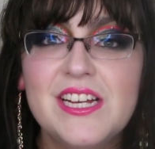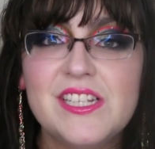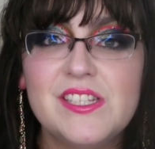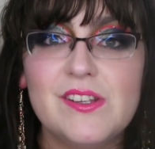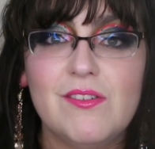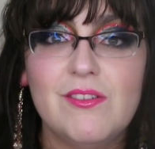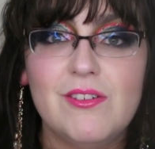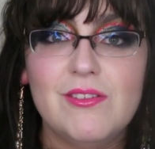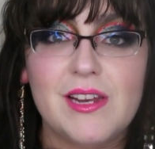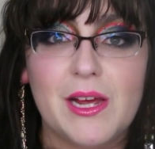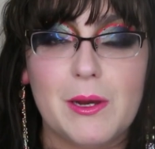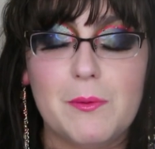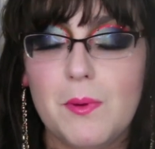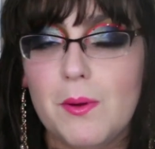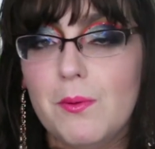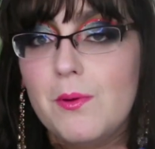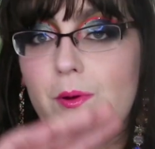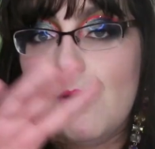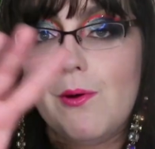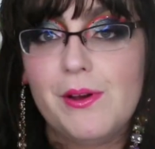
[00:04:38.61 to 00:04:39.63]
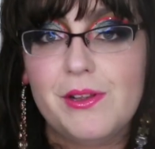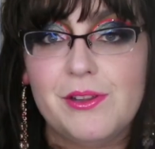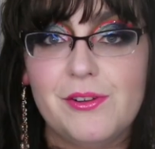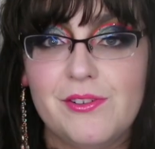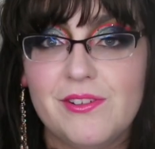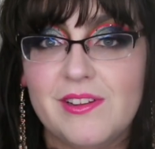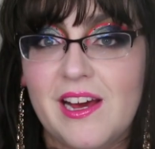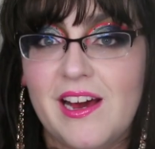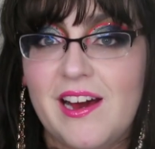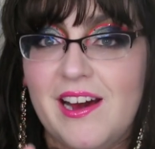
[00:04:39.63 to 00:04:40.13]
So like we were going
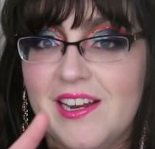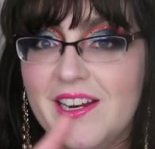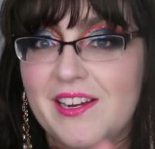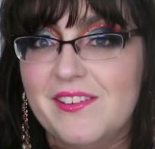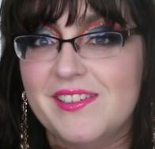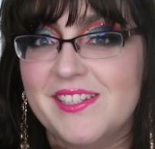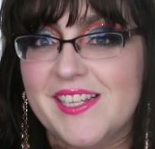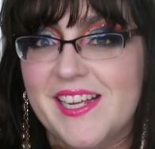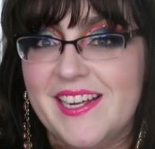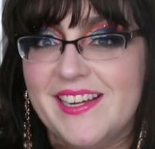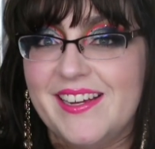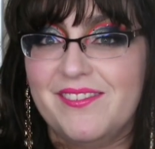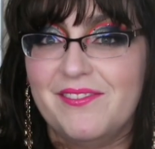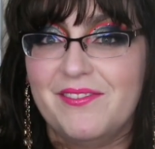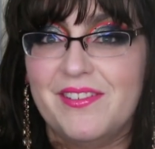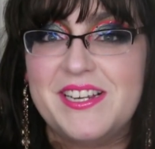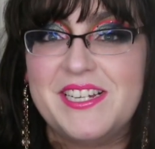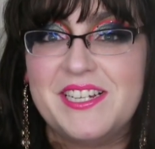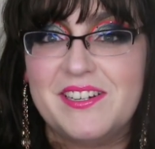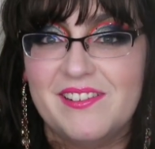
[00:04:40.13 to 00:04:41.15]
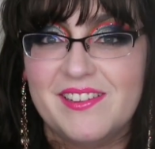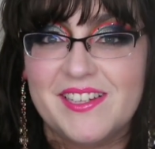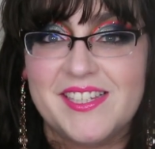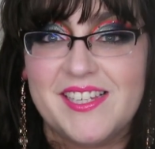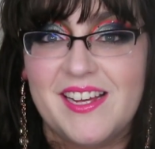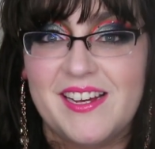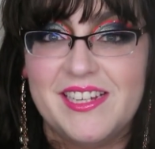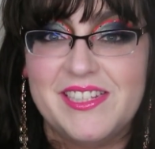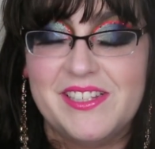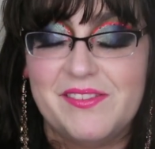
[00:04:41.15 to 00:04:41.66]
through that, and I was like reading all the
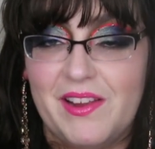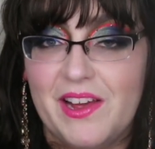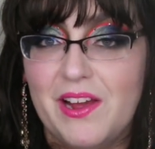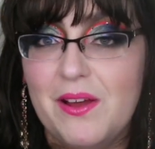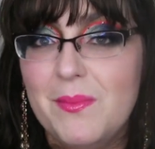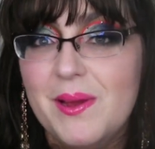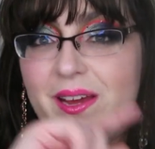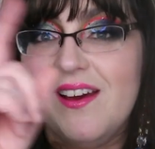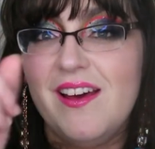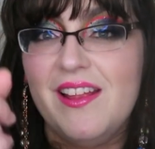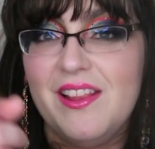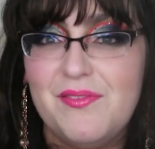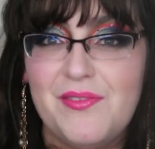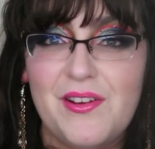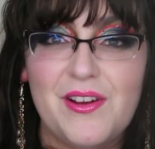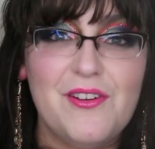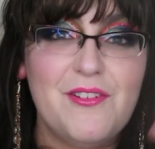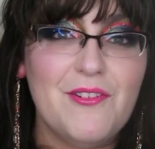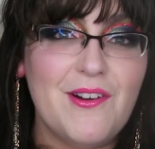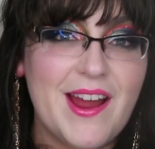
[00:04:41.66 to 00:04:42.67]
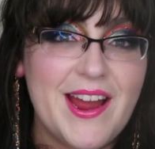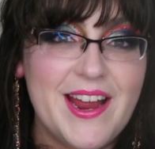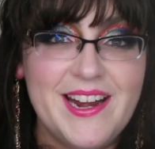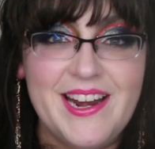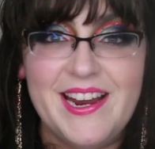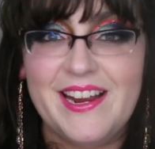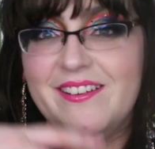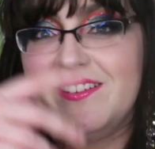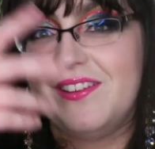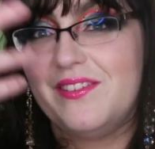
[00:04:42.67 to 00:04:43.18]
signs of like, oh my god, they found grain here,